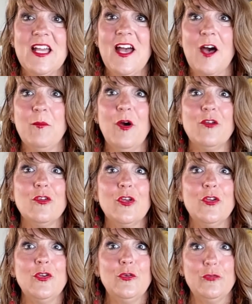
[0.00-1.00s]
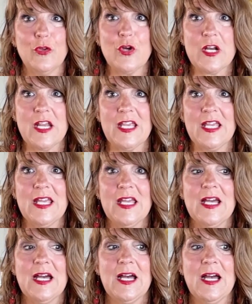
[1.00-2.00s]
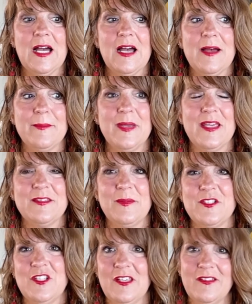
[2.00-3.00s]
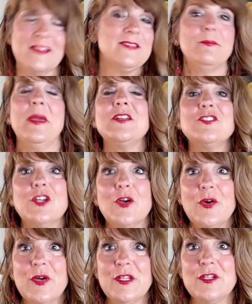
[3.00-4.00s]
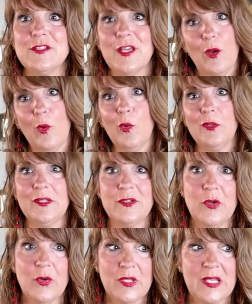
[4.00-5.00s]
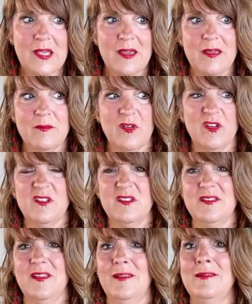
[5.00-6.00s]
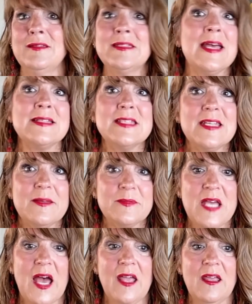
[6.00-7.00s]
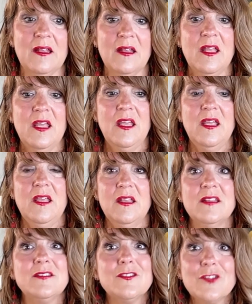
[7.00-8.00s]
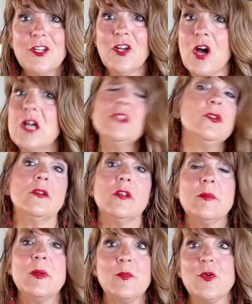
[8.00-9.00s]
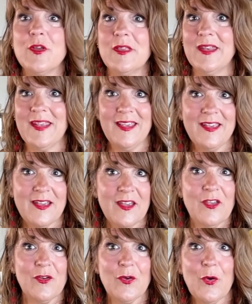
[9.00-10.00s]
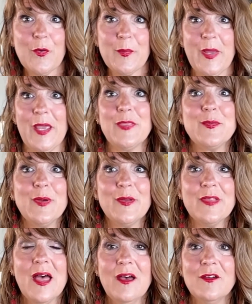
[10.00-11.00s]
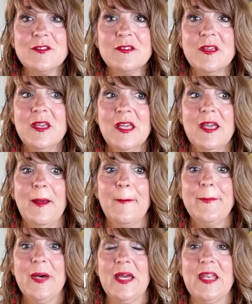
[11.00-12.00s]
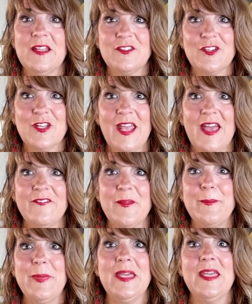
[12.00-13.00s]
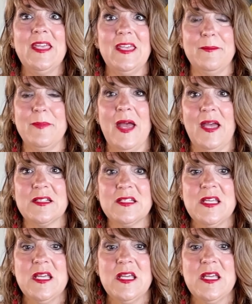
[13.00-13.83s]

How about new flooring? Um, especially like, let's imagine you go and there's like old linoleum or there's like dented up tile. This is going to cost you a little bit more than a, you know, coat of paint throughout the house, but it's going to have a big impact.